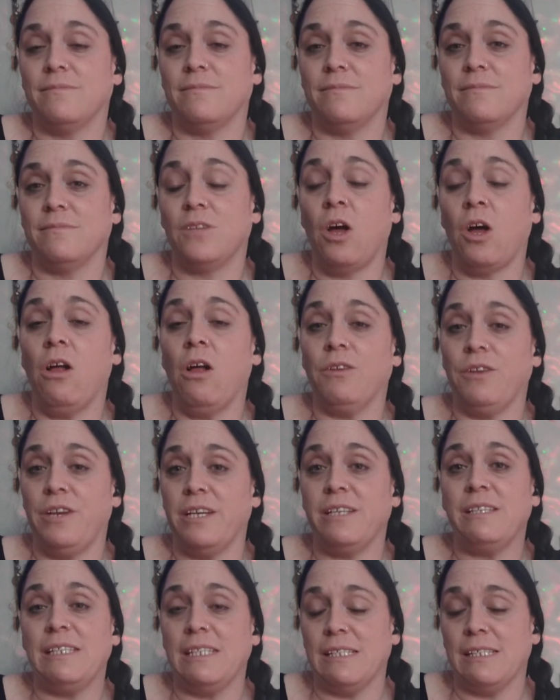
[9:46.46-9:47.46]
the
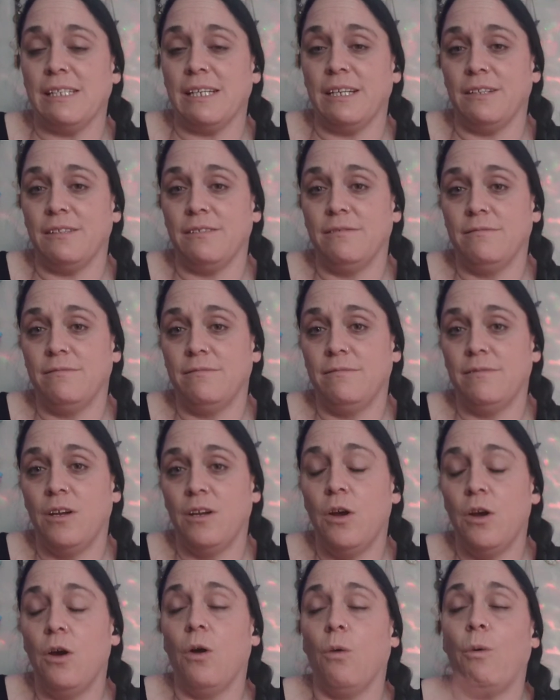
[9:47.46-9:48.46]
holiday season,
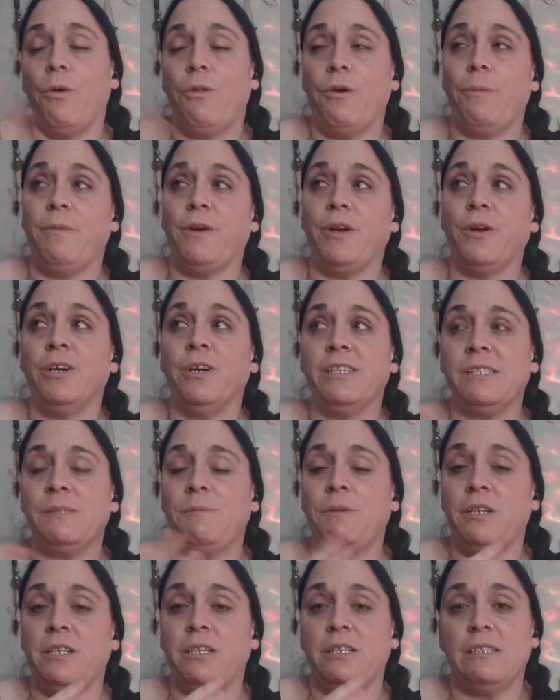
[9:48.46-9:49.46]
whether it be
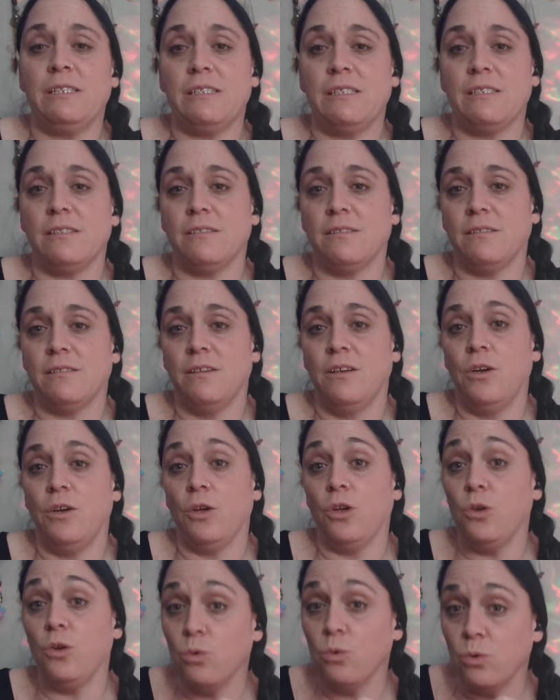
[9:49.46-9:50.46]
Christmas,
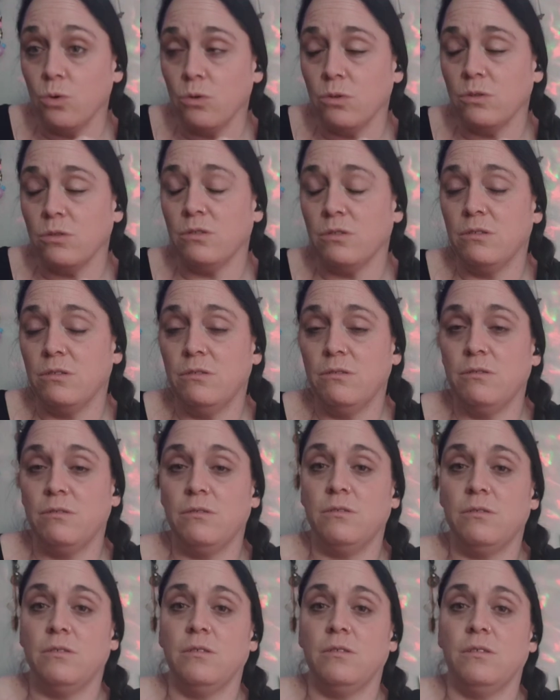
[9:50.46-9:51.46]
Yule.
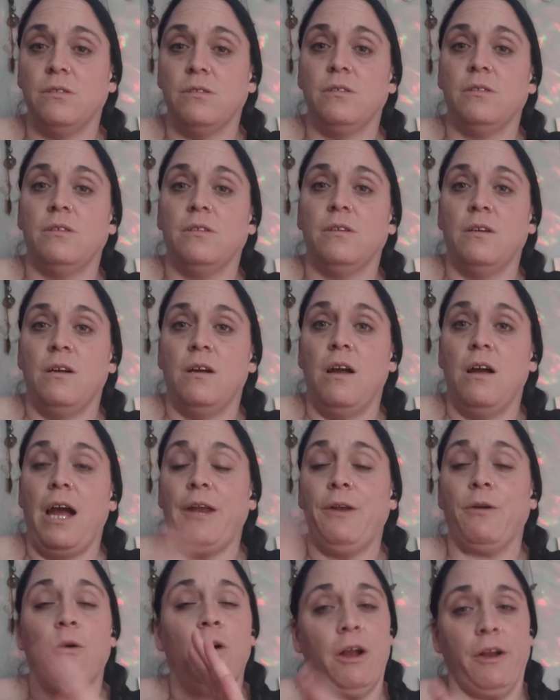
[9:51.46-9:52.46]
I
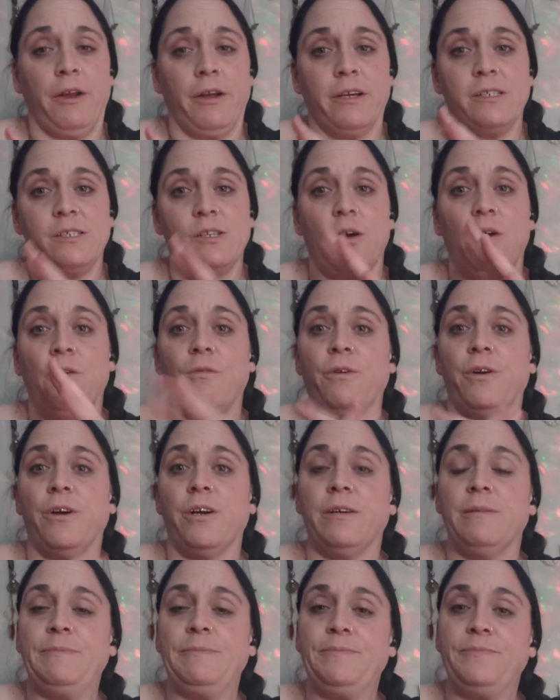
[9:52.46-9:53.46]
know Hanukkah's
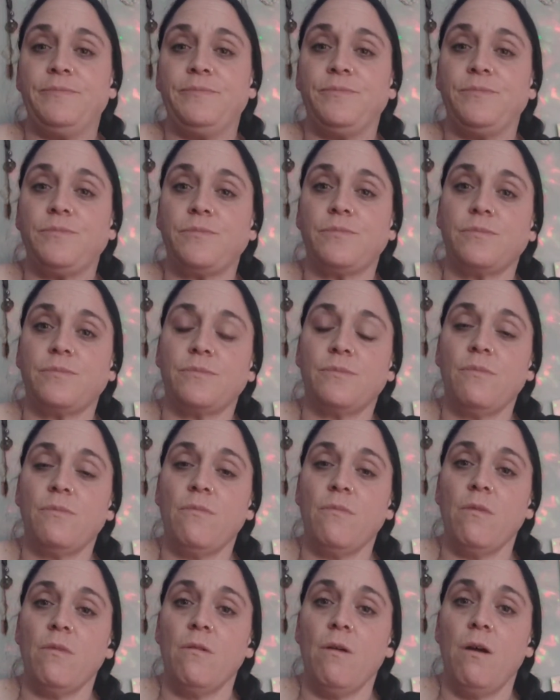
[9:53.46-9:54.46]
over.
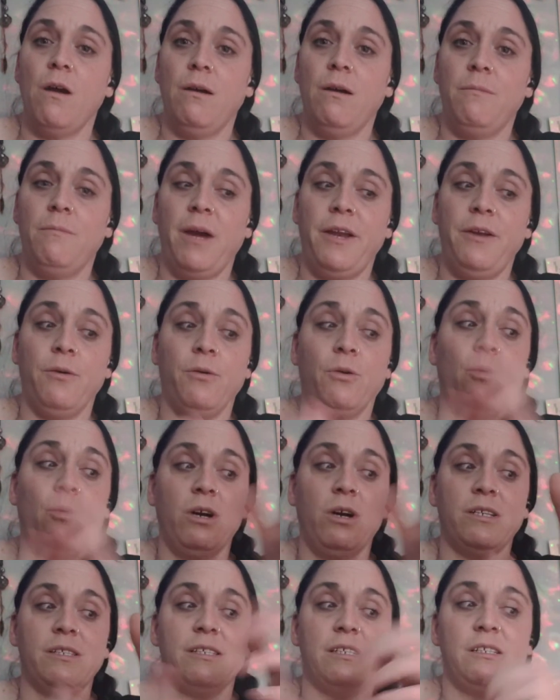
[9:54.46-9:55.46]
I know
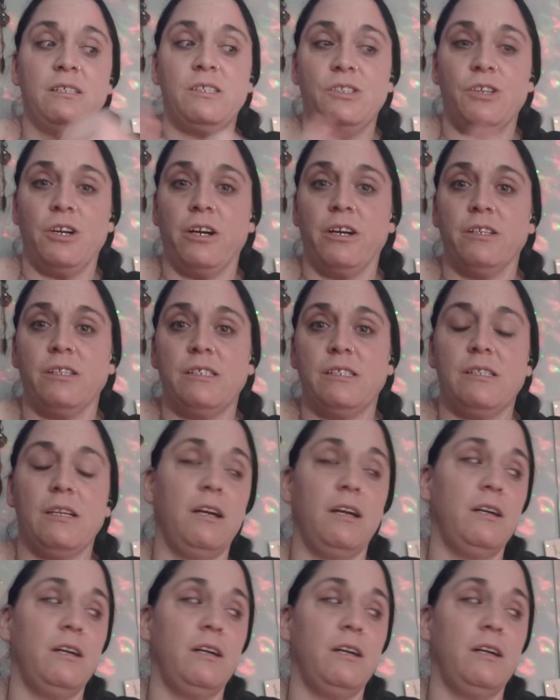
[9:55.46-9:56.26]
Kwanzaa starts.